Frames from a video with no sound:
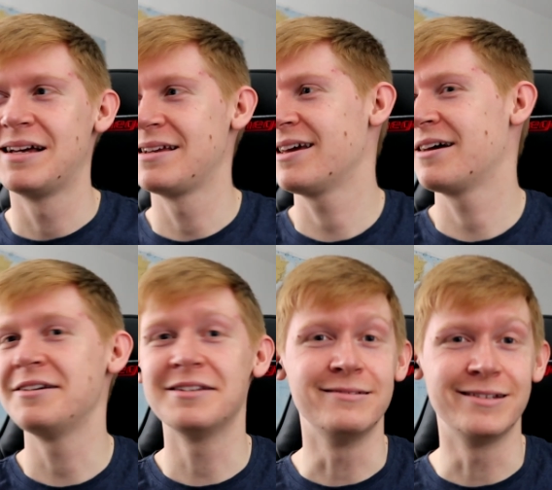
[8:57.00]
Bloody hell,
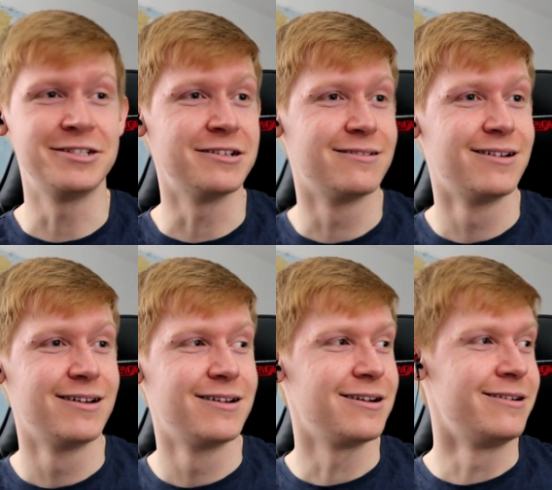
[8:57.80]
you didn't, did you?
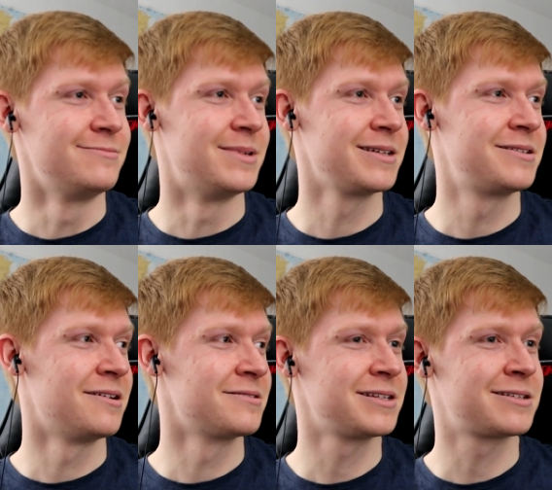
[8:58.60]
Oh my
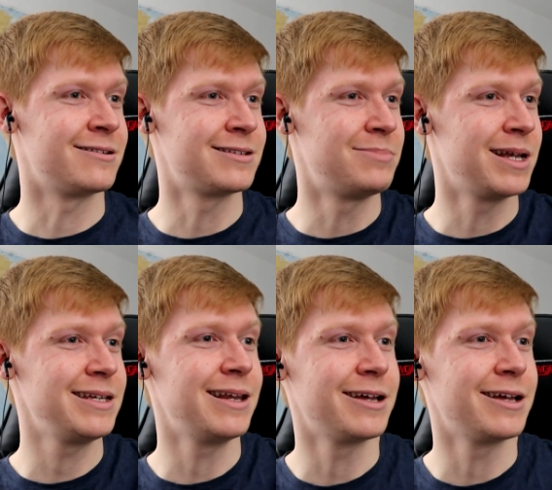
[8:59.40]
god, this guy's a bloody